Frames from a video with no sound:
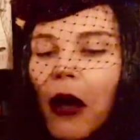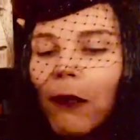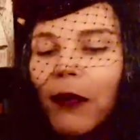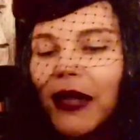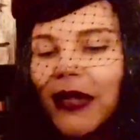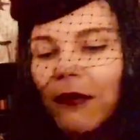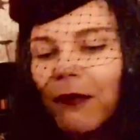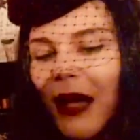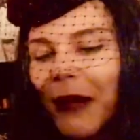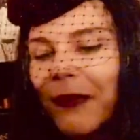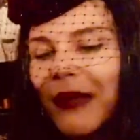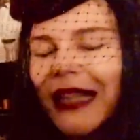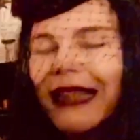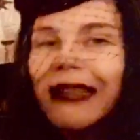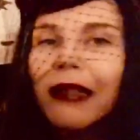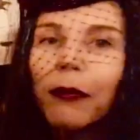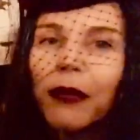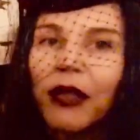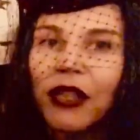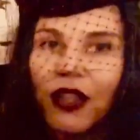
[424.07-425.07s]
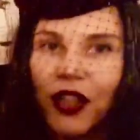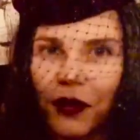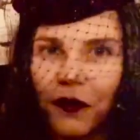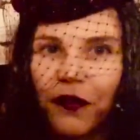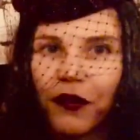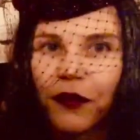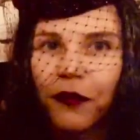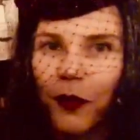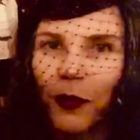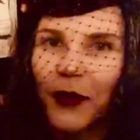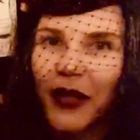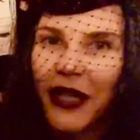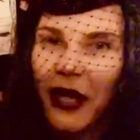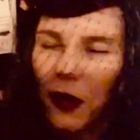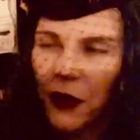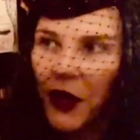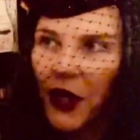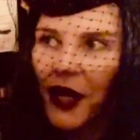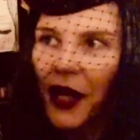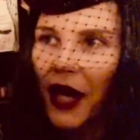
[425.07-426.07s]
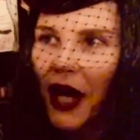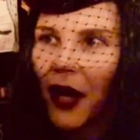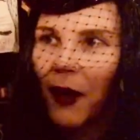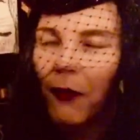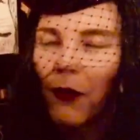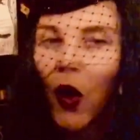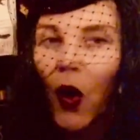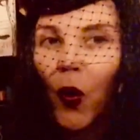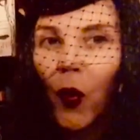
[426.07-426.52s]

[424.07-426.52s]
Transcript: but it's maybe a little bit different from the other um,